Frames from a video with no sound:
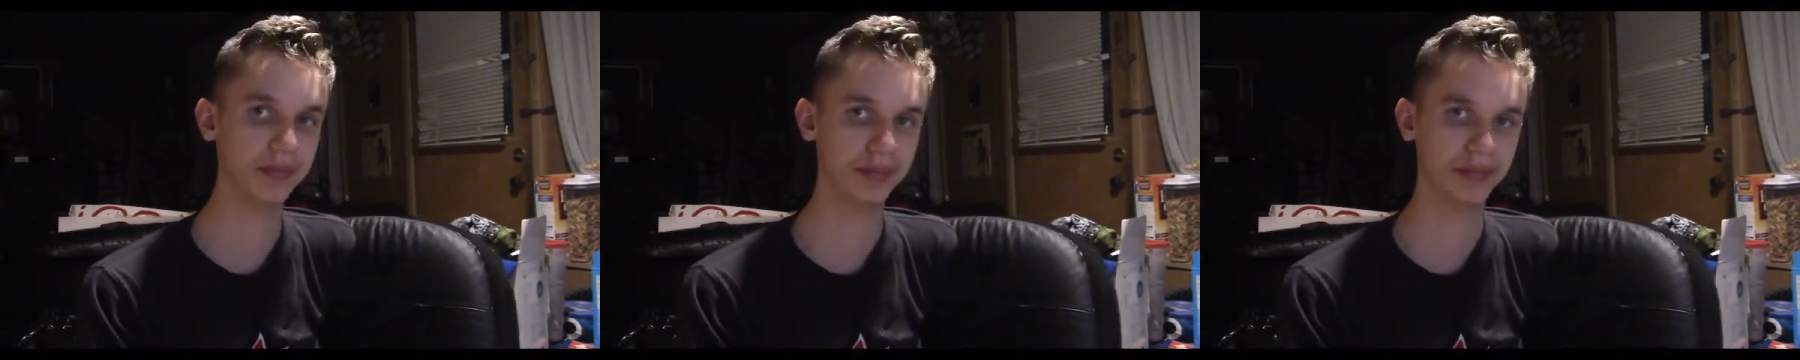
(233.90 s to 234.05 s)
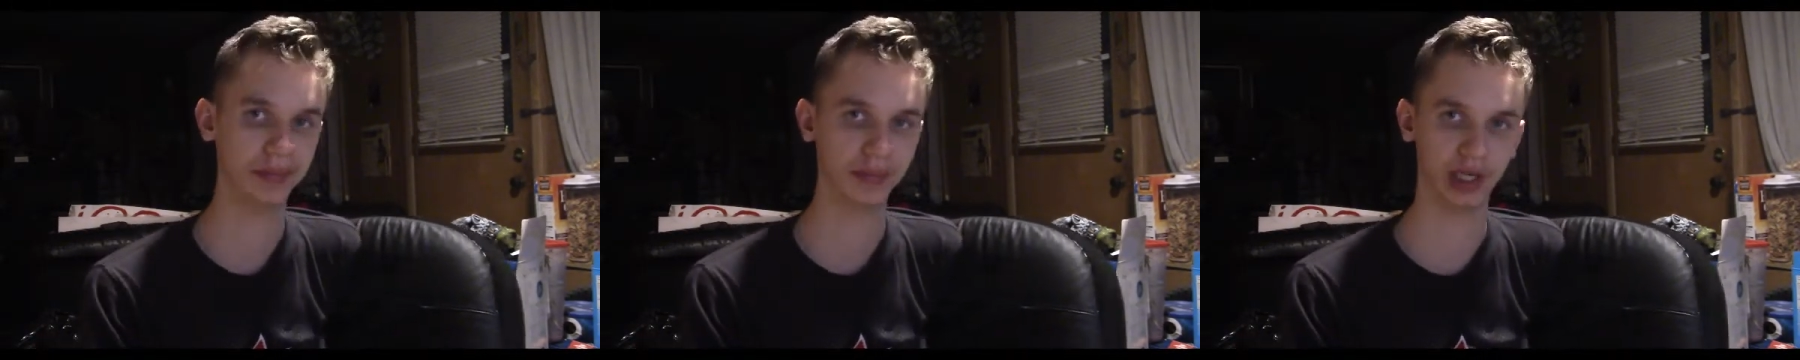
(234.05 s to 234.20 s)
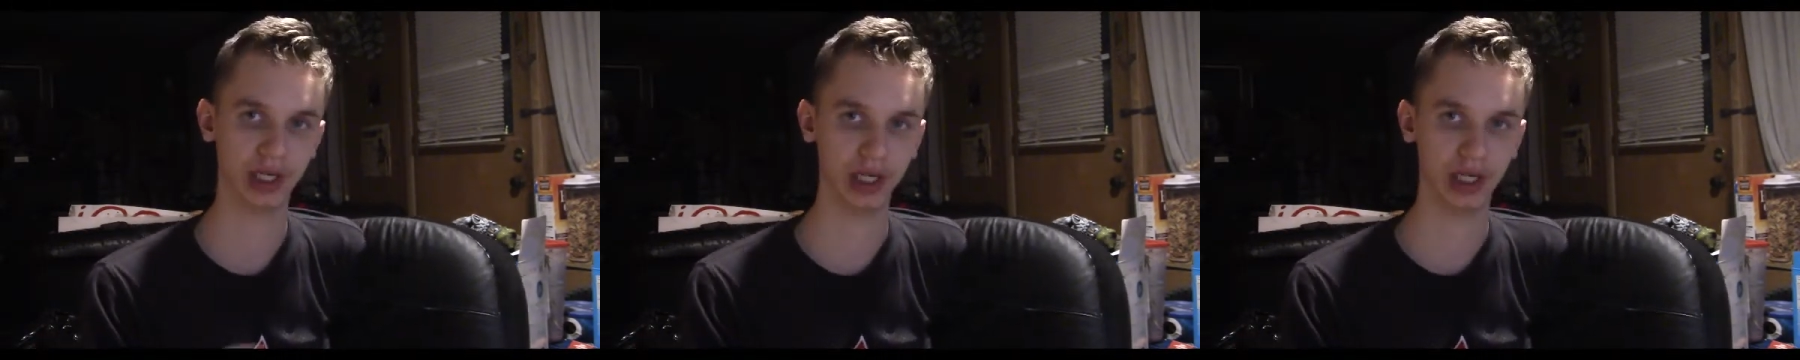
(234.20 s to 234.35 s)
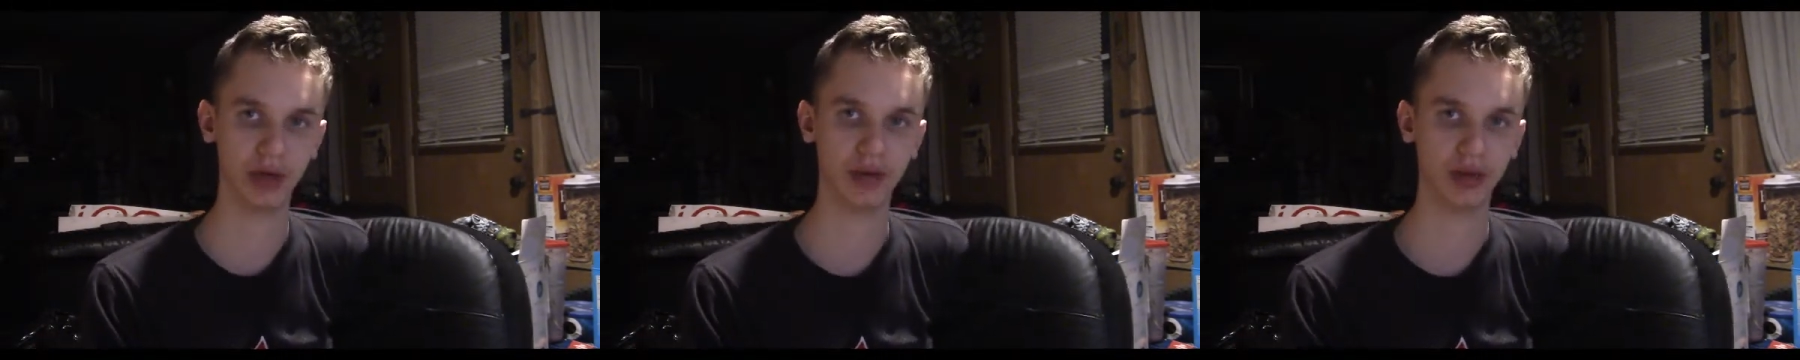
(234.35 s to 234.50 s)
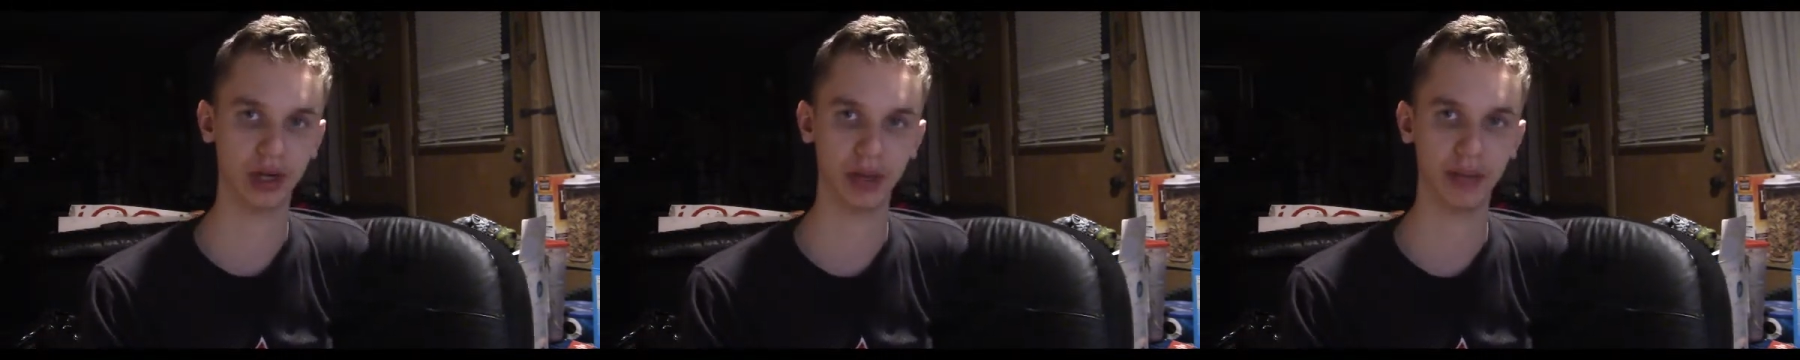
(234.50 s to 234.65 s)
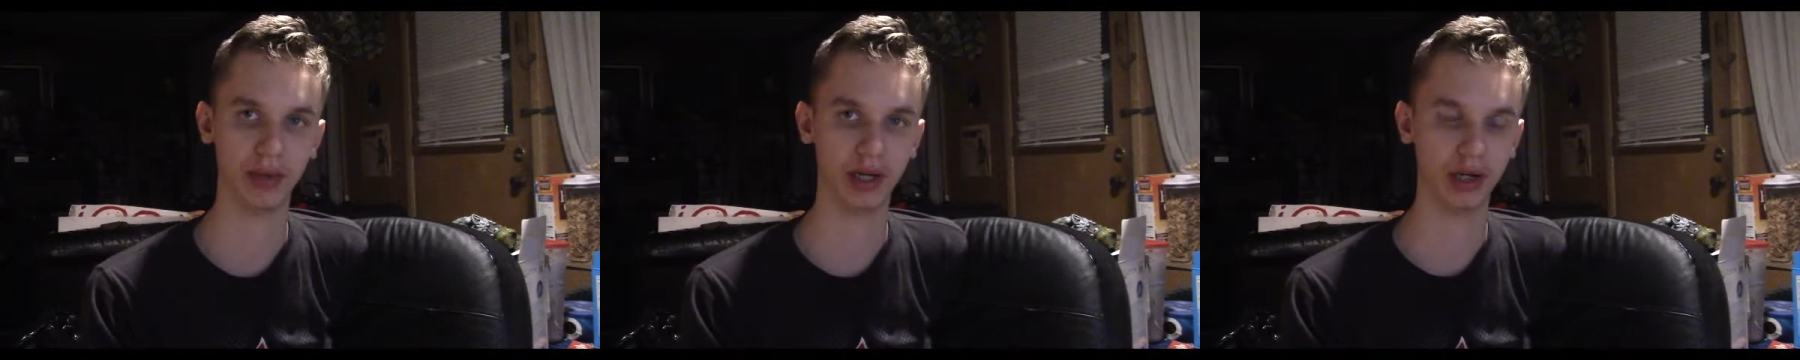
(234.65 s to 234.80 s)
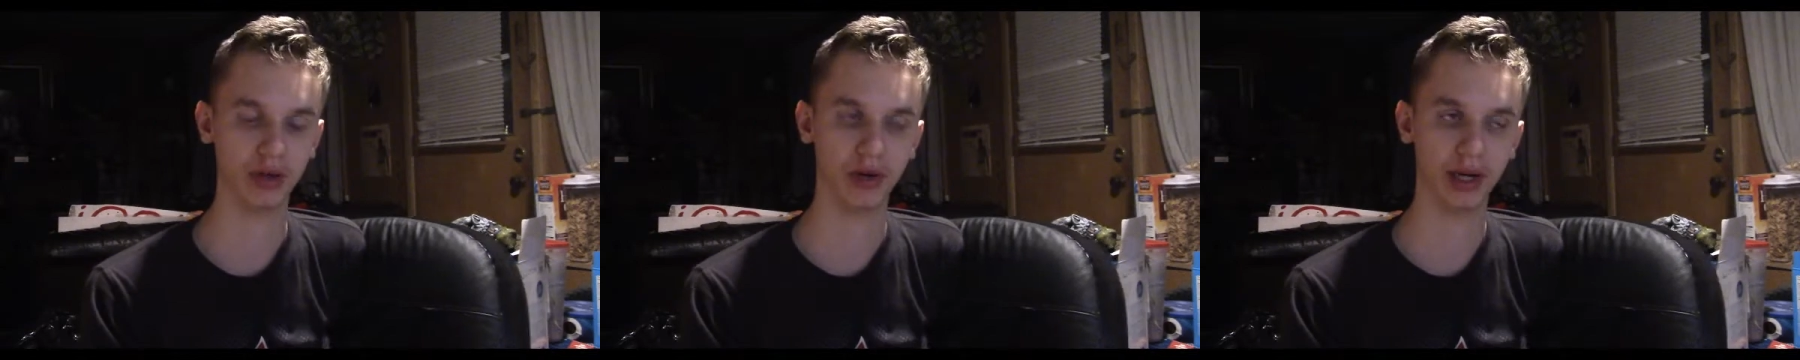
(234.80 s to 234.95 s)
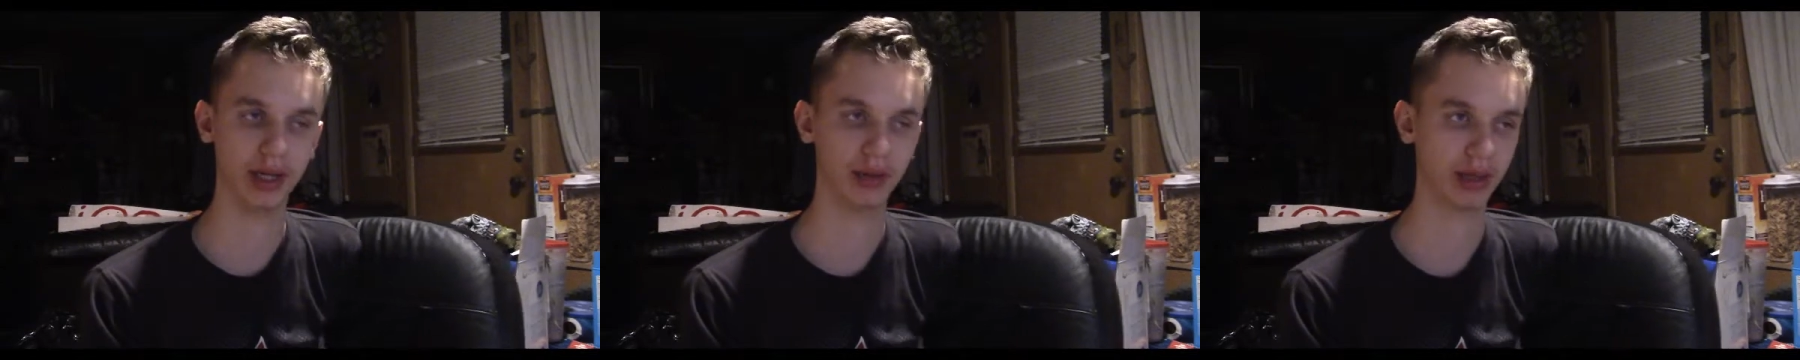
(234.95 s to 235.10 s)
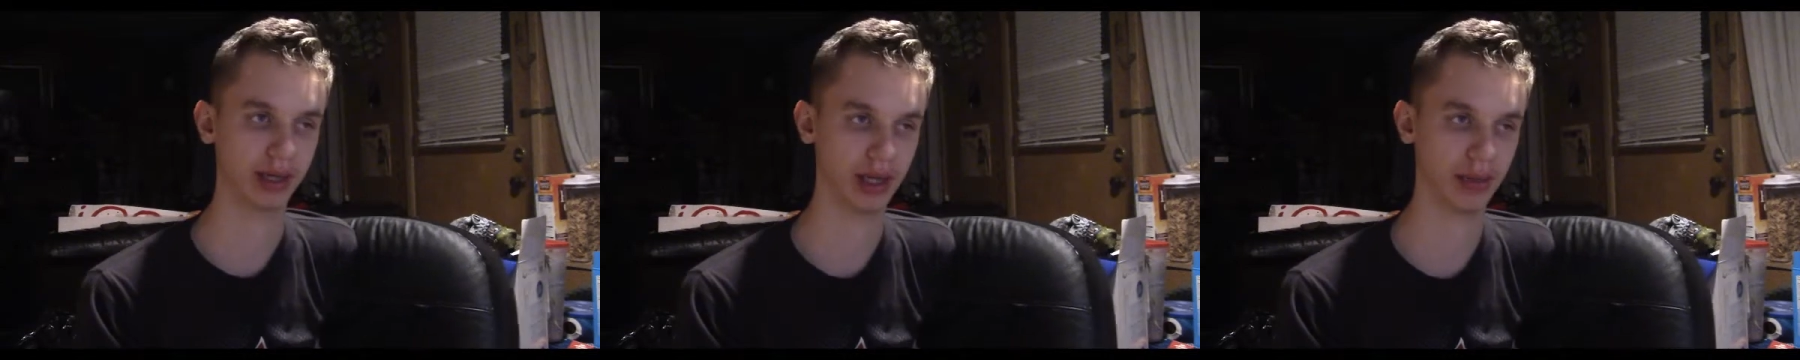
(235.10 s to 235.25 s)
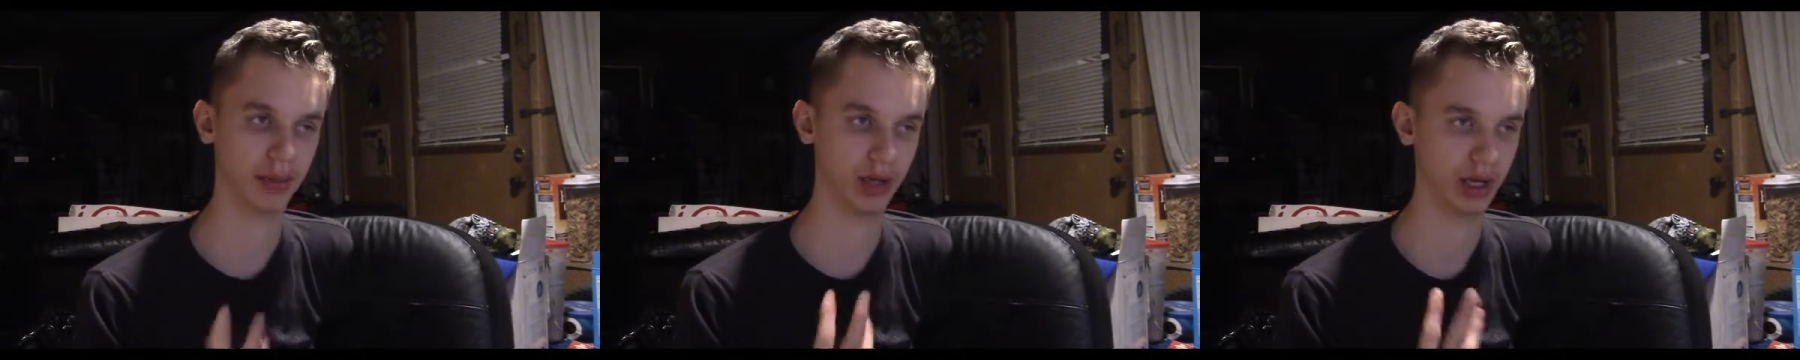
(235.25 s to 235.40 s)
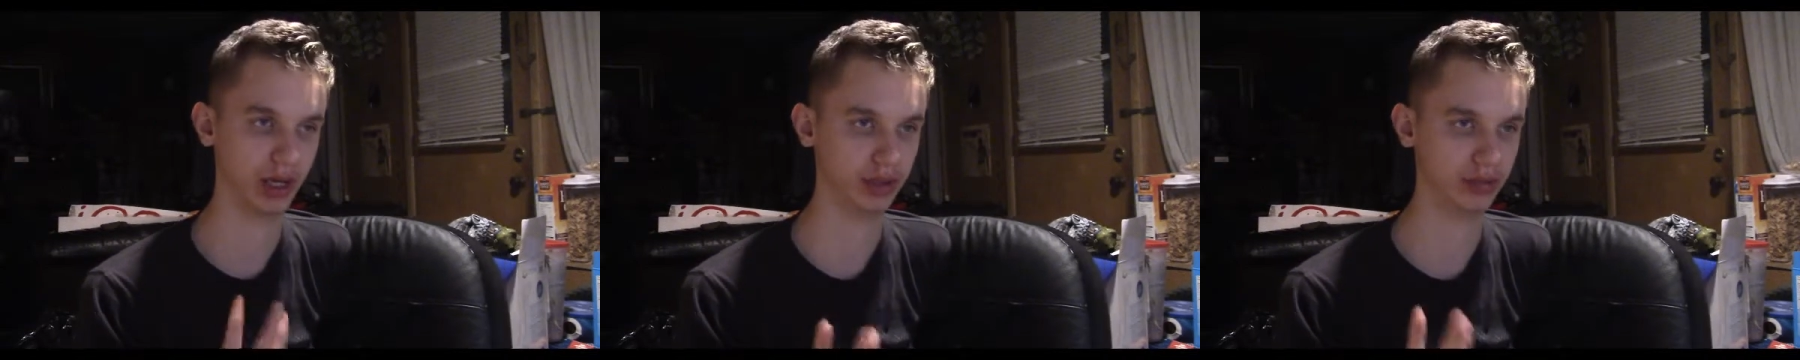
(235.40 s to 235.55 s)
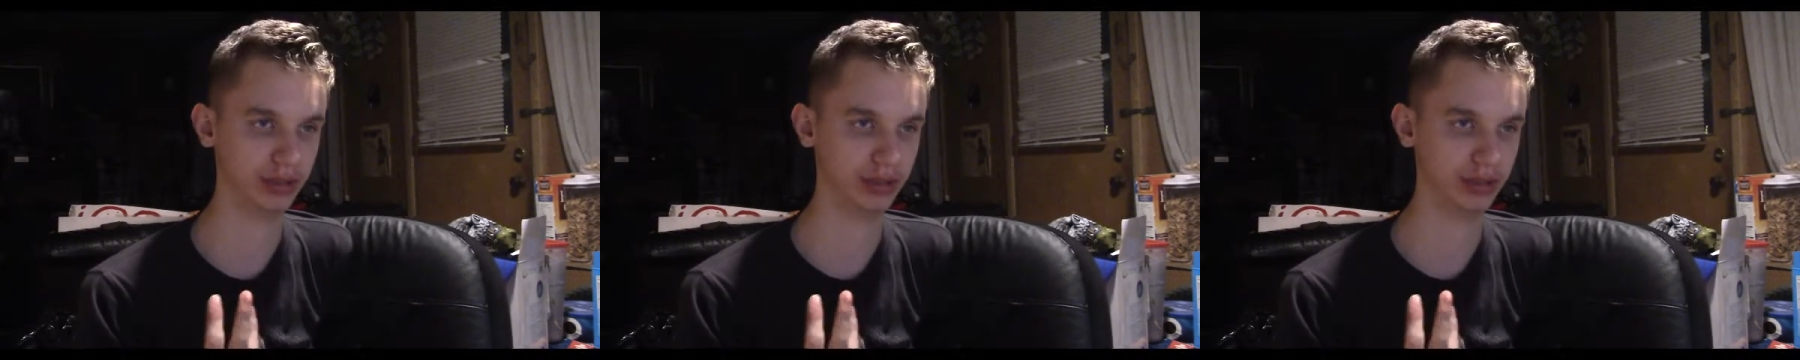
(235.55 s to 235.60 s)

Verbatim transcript: Like, you know what I mean, right? Like, I'm not...